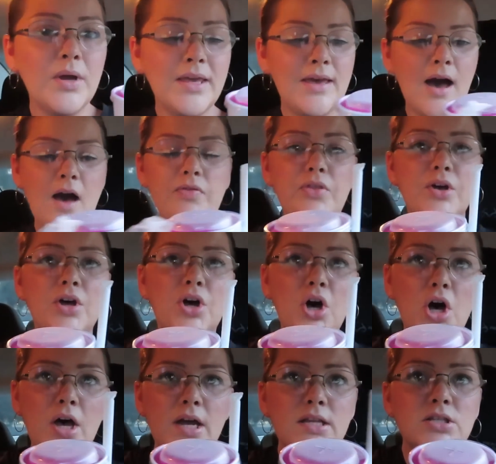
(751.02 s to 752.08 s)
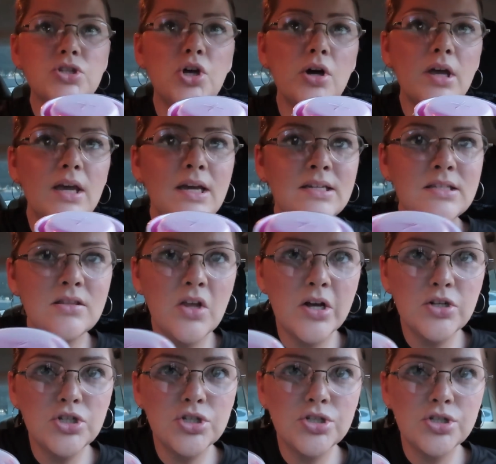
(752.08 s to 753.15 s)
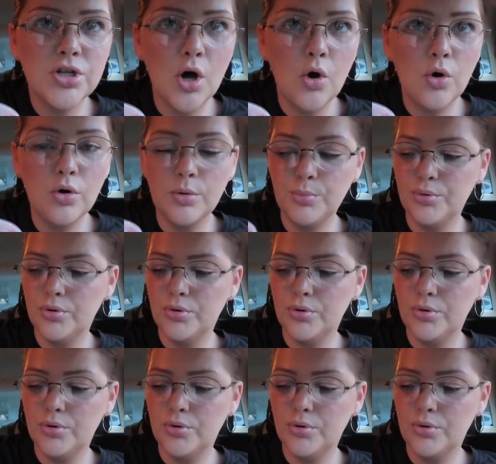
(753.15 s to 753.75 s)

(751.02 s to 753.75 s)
We got the goods. Look, isn't that so